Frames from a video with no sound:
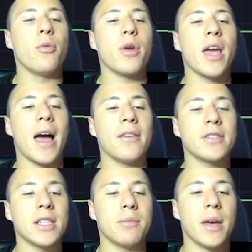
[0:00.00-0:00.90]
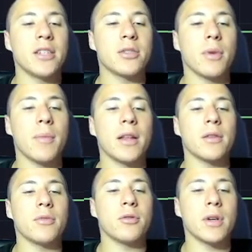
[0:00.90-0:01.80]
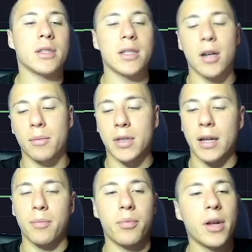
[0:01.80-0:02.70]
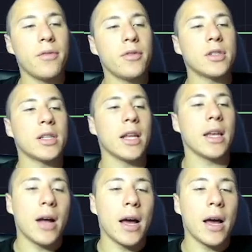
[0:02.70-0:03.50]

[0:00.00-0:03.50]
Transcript: we have seen major momentum towards the upside previously,